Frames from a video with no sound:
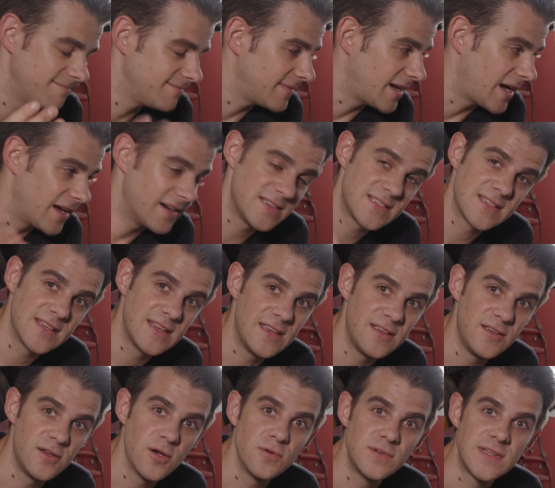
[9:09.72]
Honestly,
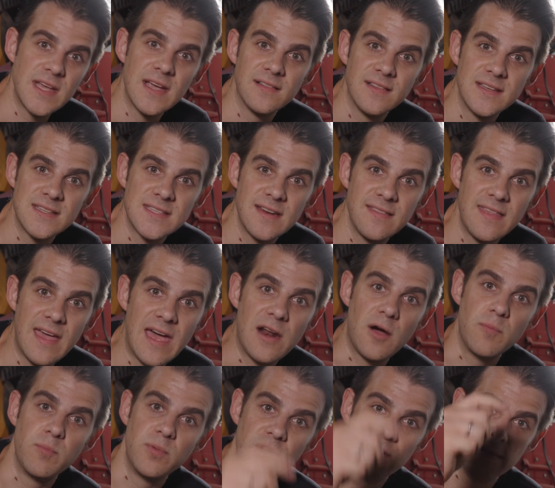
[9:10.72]
go take a listen to that. I'll
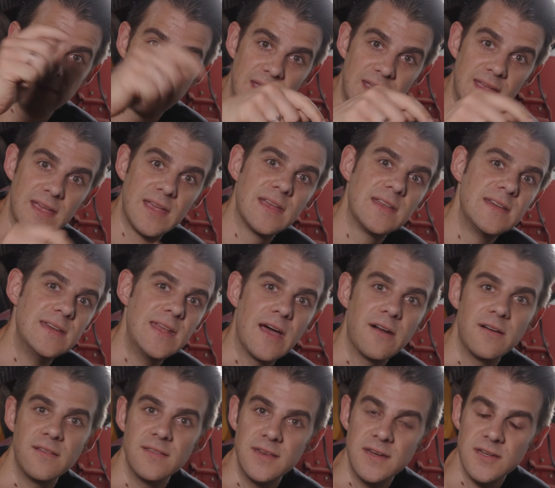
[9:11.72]
put a link
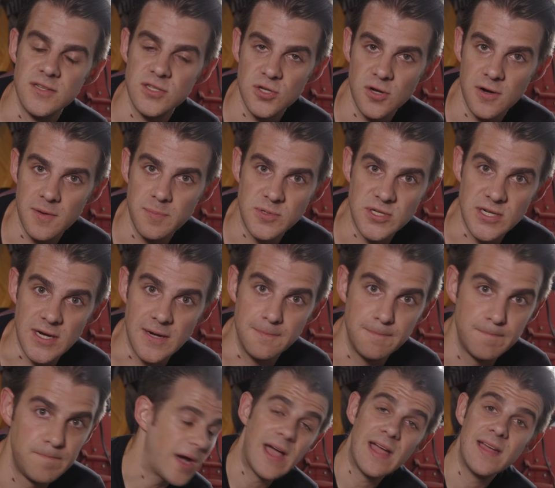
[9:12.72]
down in the description.
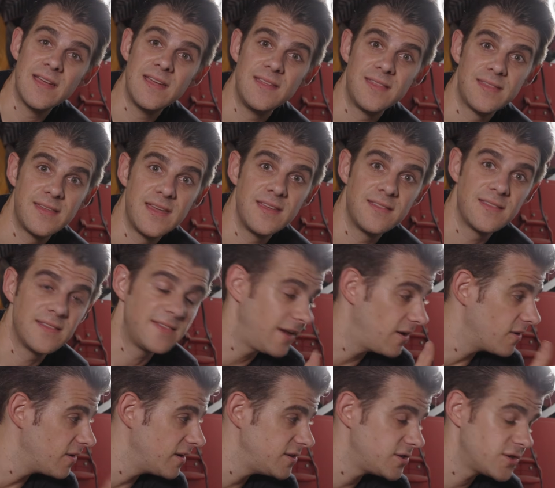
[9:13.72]
I think that the
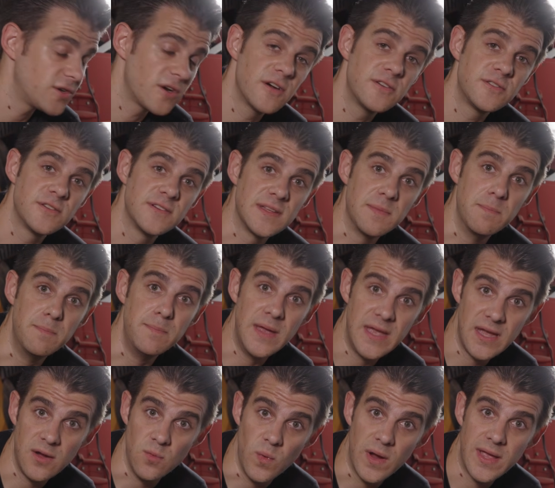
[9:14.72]
Orange Charger is a
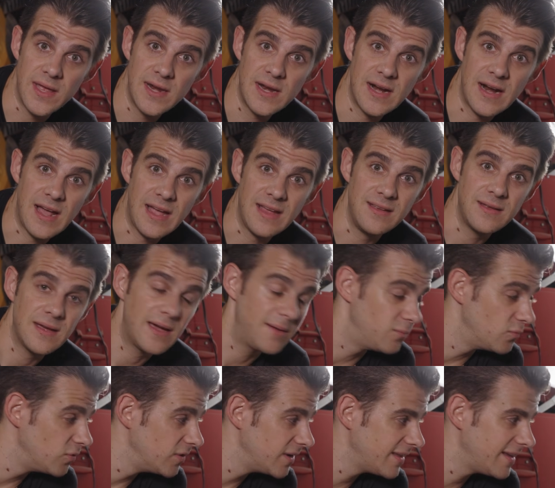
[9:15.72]
big win, and
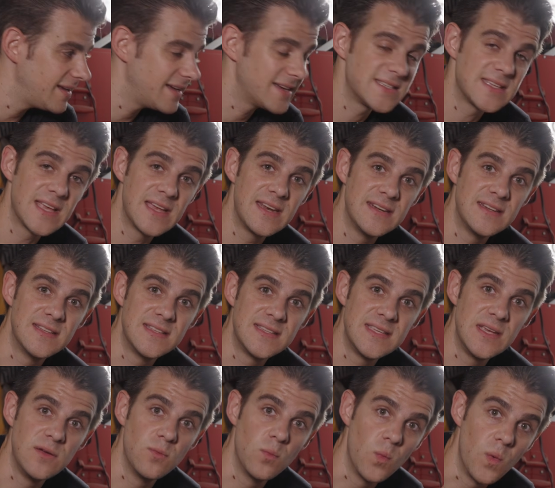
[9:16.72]
I'm really excited to
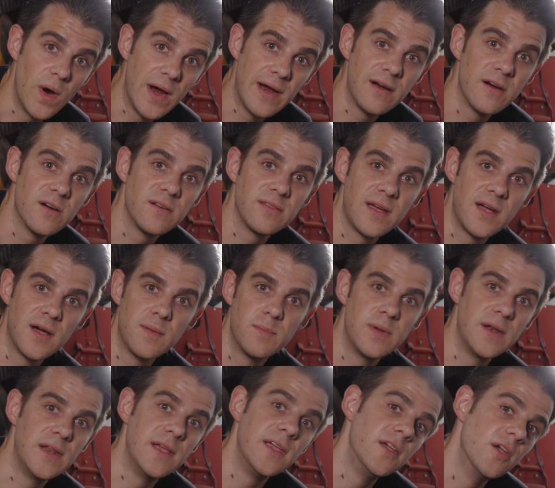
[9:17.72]
see where the
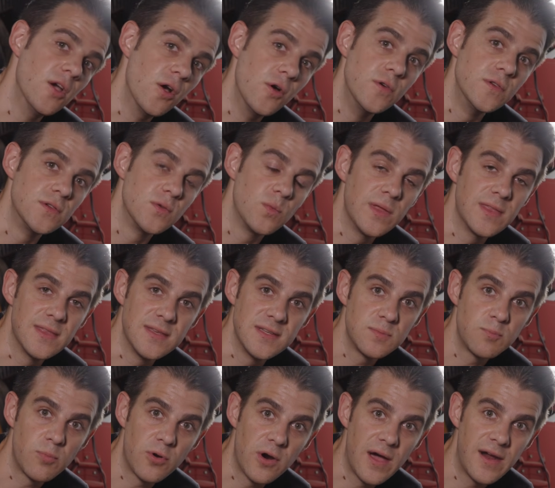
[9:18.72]
company goes with this
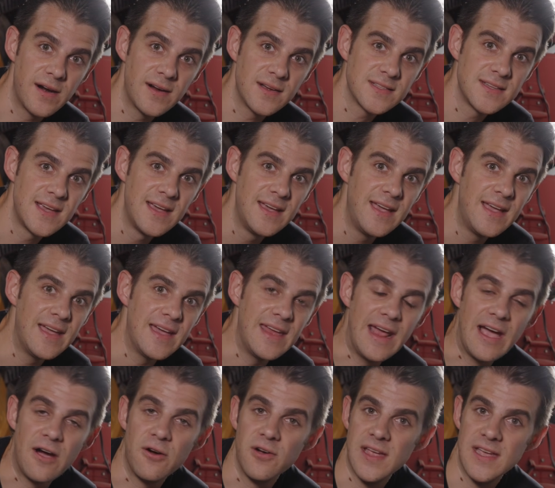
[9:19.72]
product and
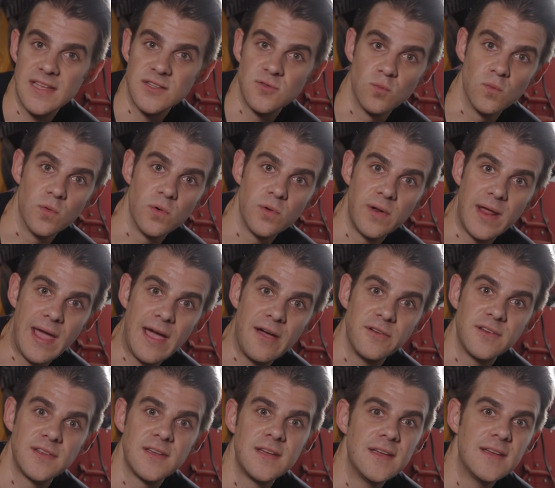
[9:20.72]
how it gets rolled
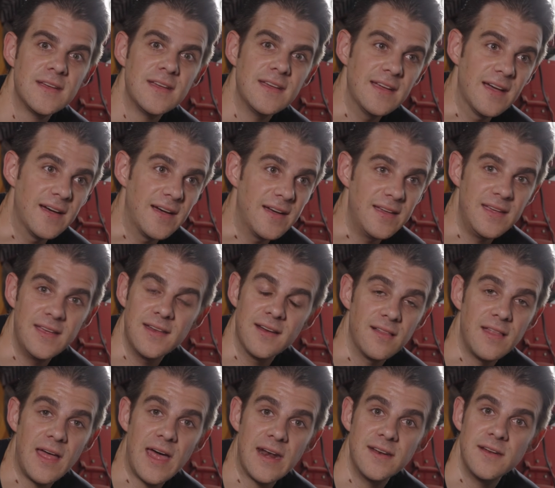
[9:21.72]
out in a
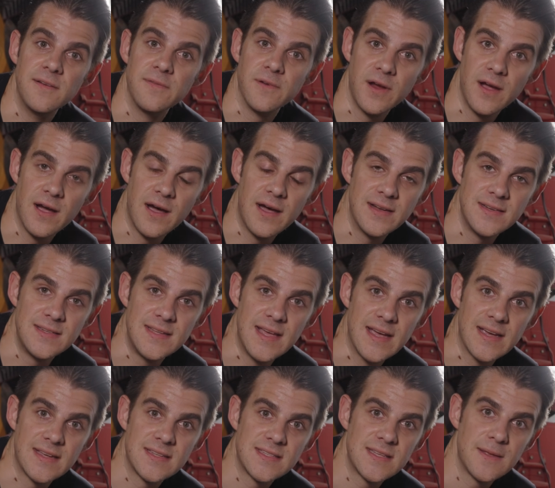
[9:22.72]
lot of different
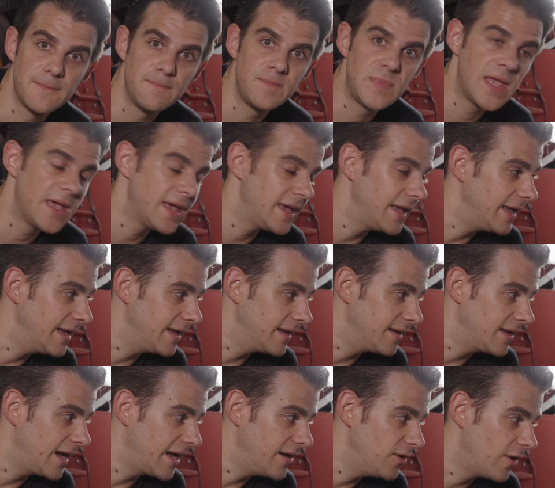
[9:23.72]
contexts.
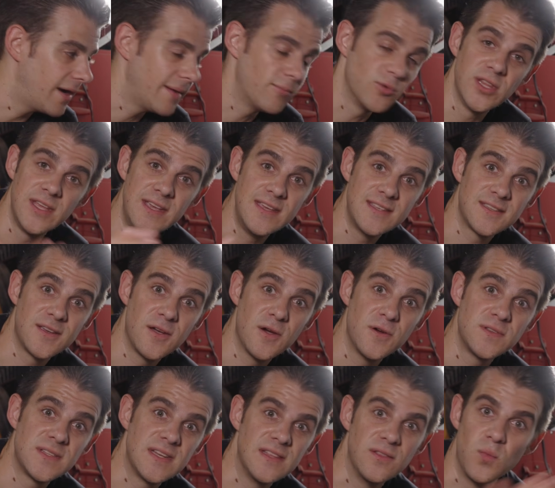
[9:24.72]
And I know I'm on the East
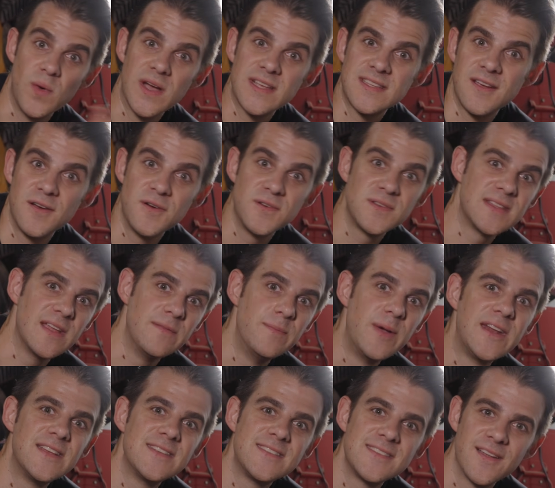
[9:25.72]
Coast. In the West Coast, they've
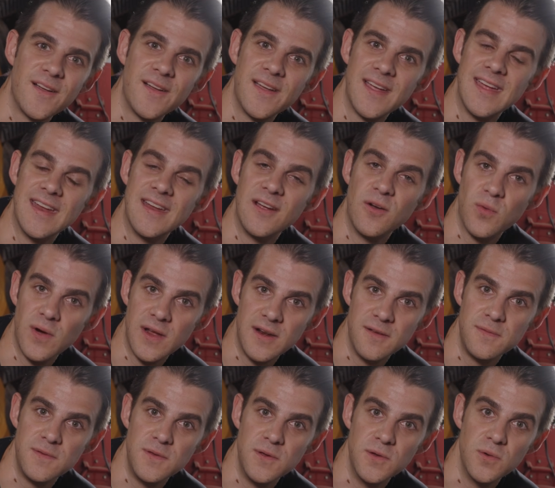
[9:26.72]
been installing it in quite a
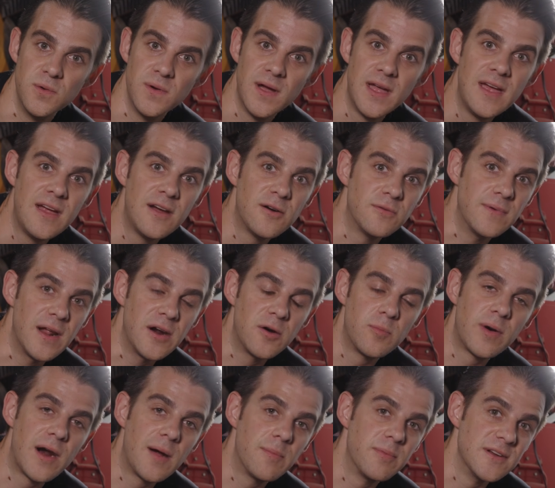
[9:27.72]
few rental
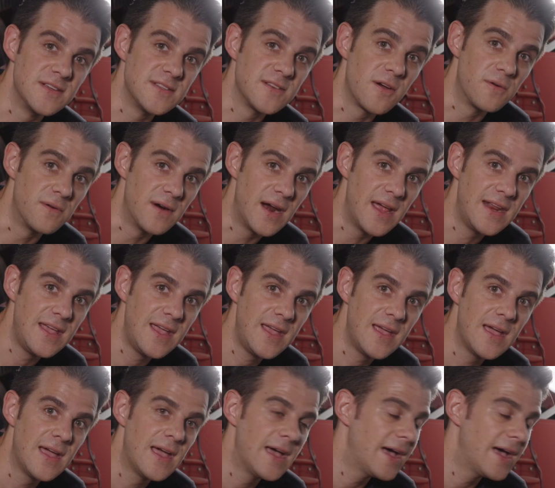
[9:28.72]
properties already.